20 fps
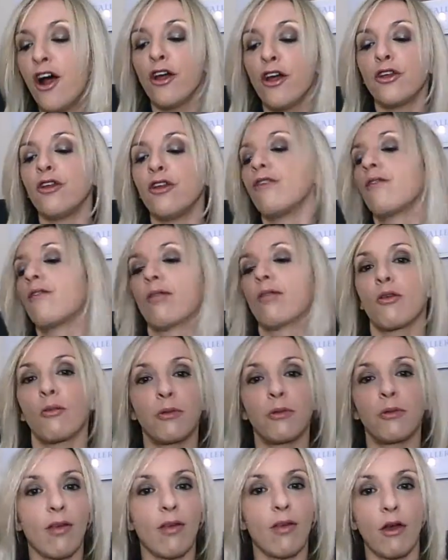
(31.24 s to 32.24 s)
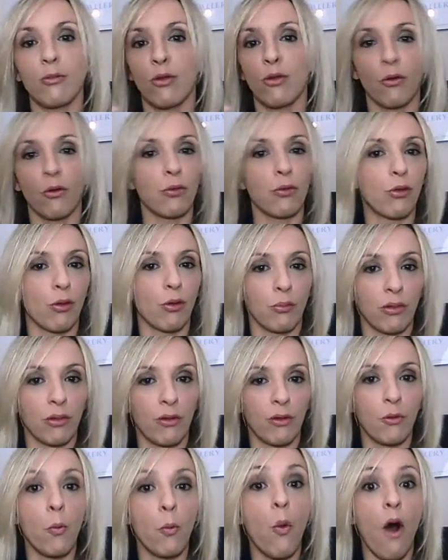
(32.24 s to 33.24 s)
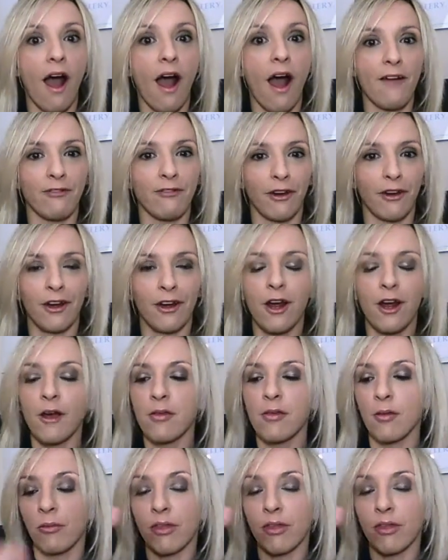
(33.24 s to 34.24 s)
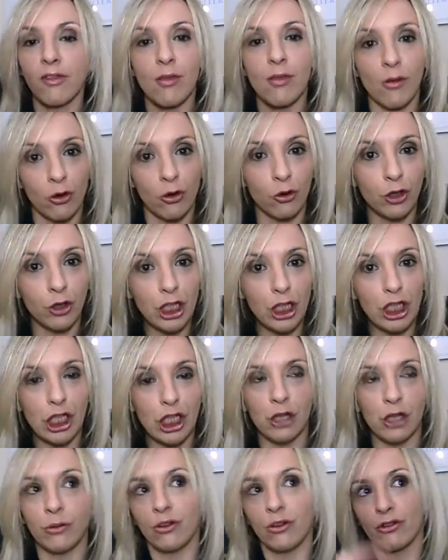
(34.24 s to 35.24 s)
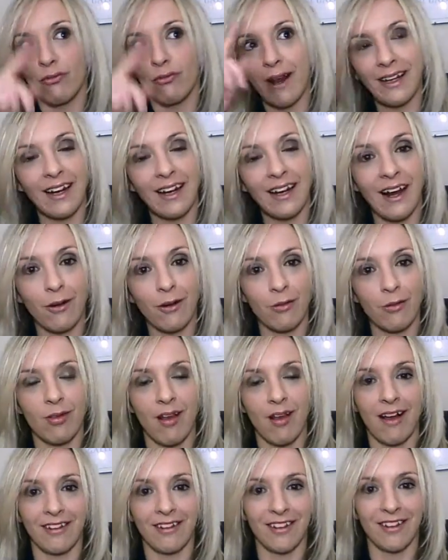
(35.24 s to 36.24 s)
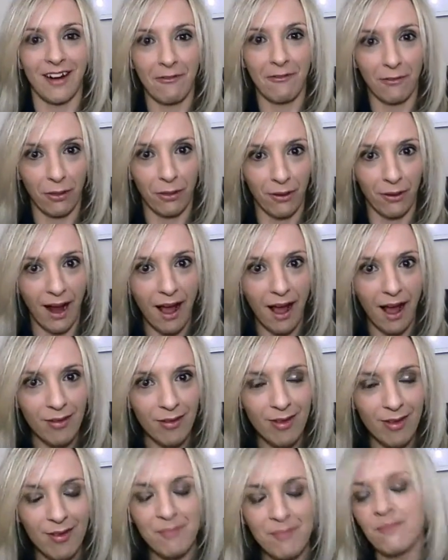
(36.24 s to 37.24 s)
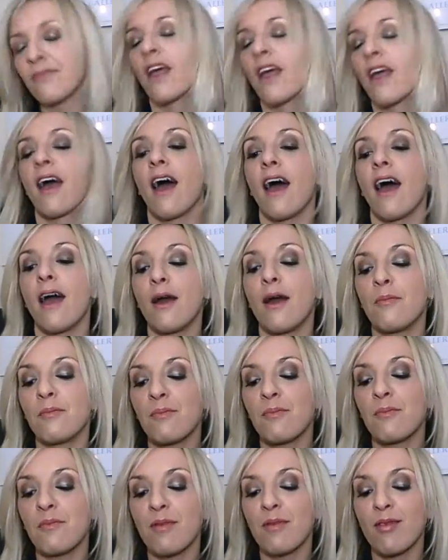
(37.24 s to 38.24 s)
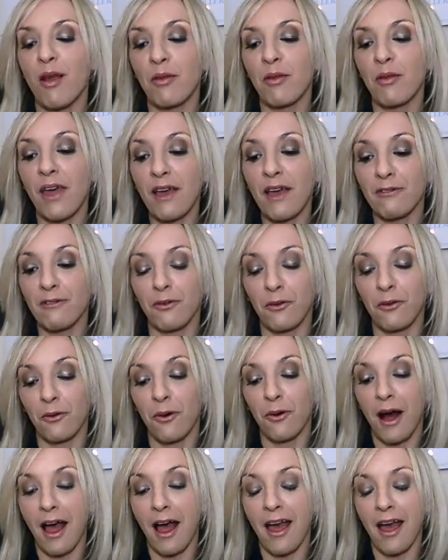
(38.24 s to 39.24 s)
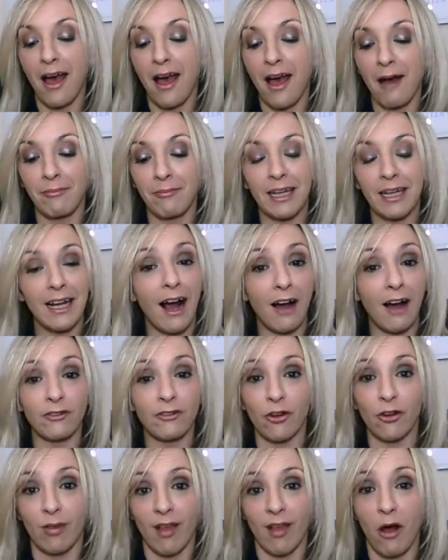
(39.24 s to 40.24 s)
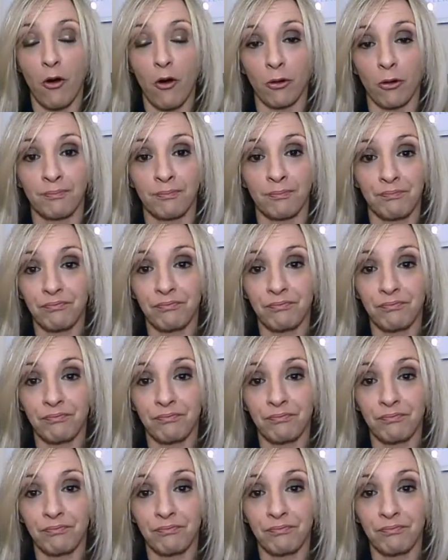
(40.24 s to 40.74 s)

You've stubbed your toe, done something, whatever. Something's annoyed you, it's raining outside, and everything else. And um, so, therefore, uh, I mean, I've just sat on,